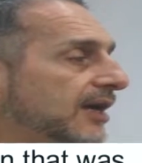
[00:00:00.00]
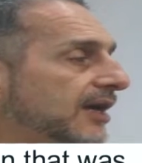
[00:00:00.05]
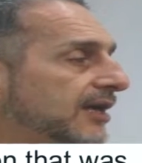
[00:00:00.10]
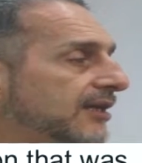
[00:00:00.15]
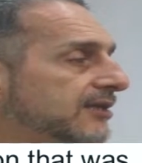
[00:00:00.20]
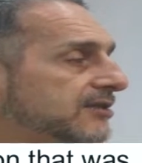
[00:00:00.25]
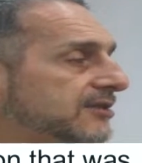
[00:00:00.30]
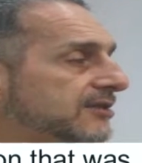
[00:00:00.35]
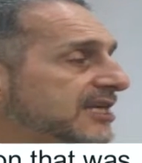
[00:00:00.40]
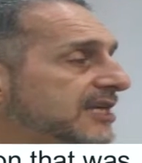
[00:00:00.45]

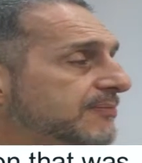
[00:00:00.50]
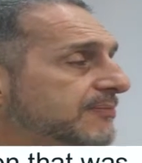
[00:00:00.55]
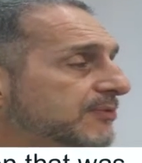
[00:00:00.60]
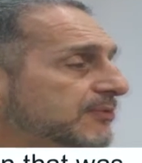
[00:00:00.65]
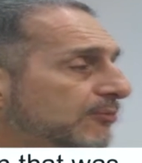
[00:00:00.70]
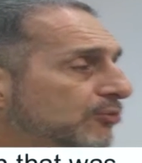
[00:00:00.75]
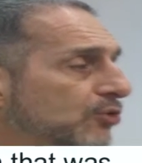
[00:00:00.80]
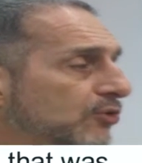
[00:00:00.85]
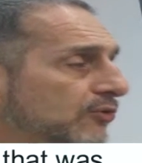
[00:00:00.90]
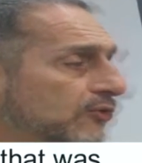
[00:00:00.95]
and to keep it
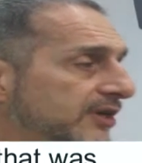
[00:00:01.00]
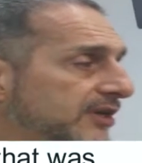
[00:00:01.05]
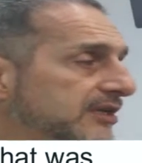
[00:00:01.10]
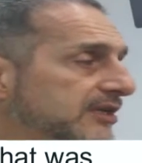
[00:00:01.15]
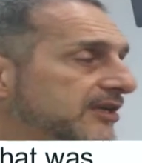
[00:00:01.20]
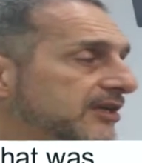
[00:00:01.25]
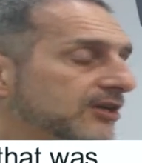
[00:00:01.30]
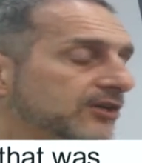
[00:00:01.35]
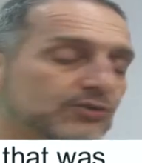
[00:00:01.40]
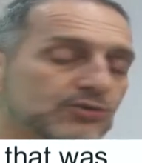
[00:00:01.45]

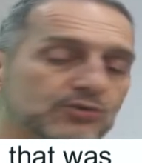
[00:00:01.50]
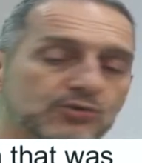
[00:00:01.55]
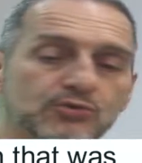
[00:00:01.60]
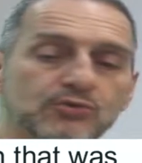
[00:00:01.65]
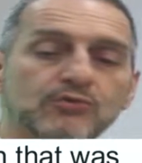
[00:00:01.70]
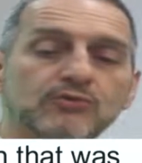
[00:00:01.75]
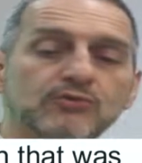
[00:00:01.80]
moving, you